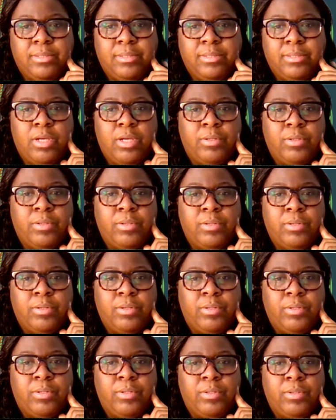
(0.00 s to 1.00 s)
oh no, I
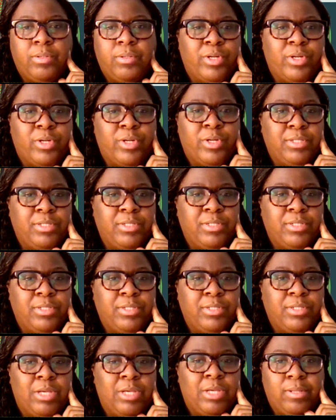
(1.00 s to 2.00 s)
didn't want options. I
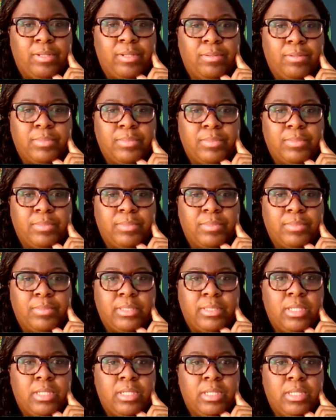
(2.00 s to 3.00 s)
want items.
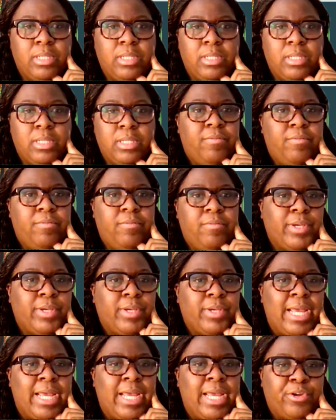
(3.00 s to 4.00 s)
First thing we're gonna
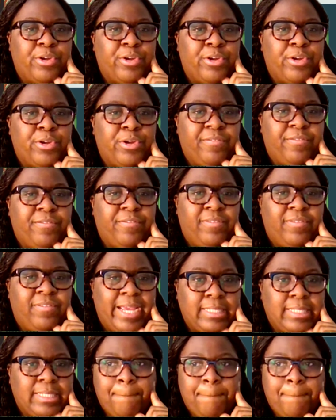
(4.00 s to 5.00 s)
add is our flight.